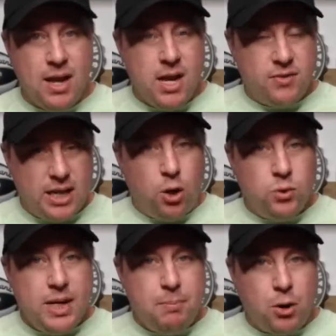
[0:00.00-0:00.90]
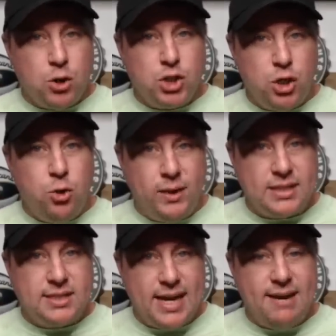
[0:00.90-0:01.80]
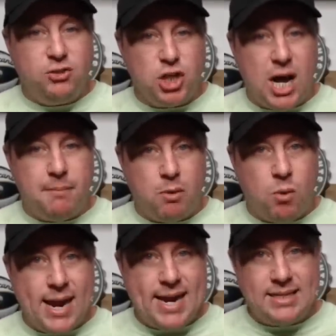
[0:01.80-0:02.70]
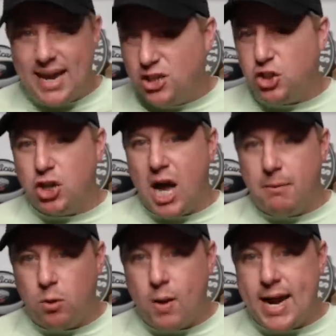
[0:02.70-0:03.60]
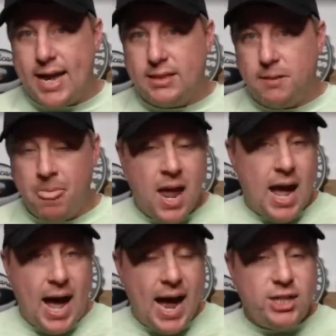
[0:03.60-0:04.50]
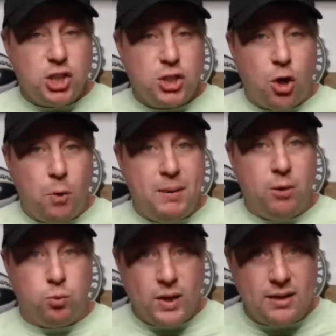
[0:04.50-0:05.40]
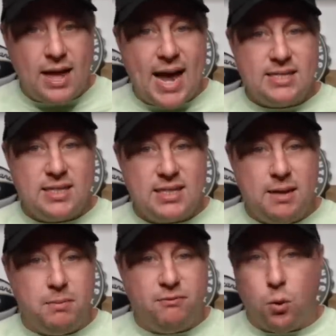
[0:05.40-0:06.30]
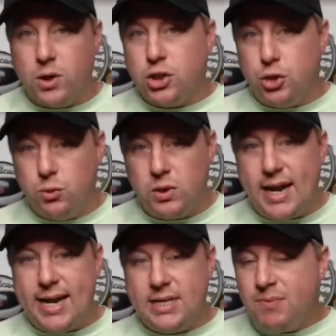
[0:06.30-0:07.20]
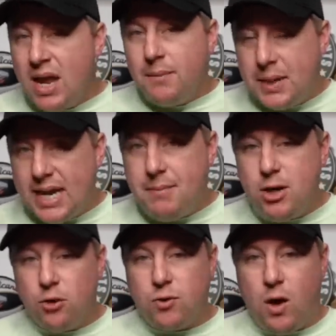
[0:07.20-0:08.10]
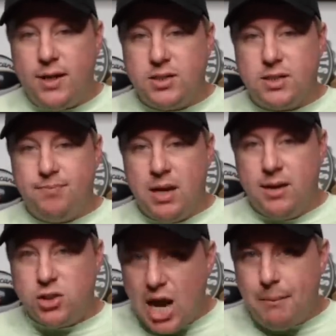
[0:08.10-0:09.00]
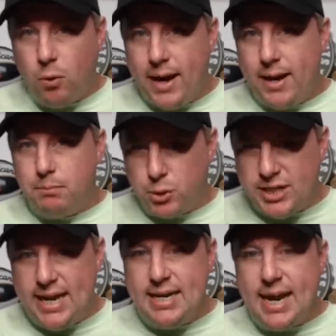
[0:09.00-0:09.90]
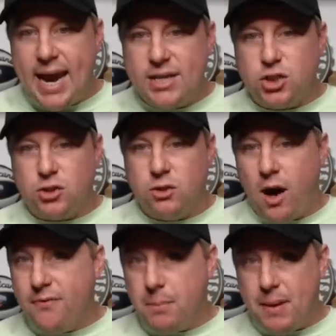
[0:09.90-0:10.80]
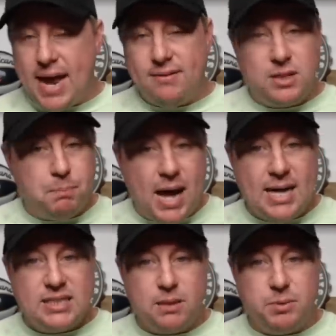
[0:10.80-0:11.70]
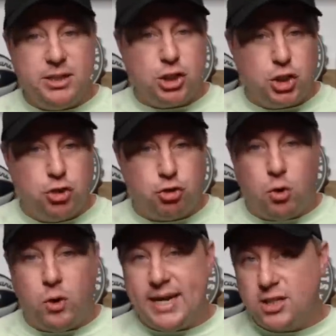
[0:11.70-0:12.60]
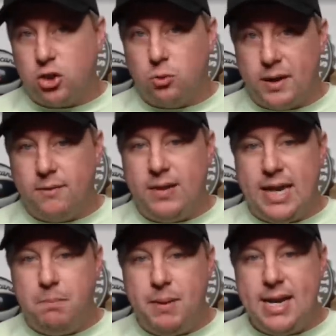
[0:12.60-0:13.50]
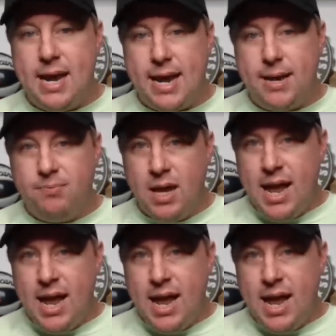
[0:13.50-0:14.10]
The only person who can save Ja Morant is Ja Morant. I just hope he realizes it before it's too late. But give me your thoughts. Ja Morant, pretend gangster, on the path to possibly destroying his career in the NBA.